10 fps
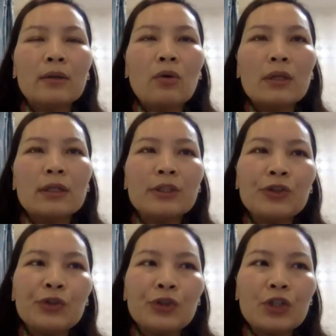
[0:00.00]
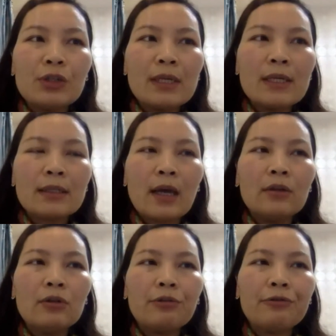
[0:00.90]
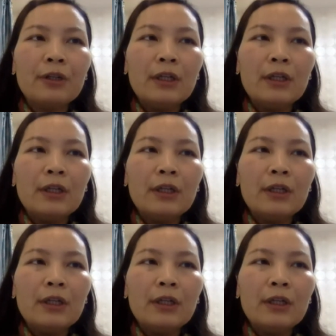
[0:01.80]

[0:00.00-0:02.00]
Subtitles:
quarantine regime is kind of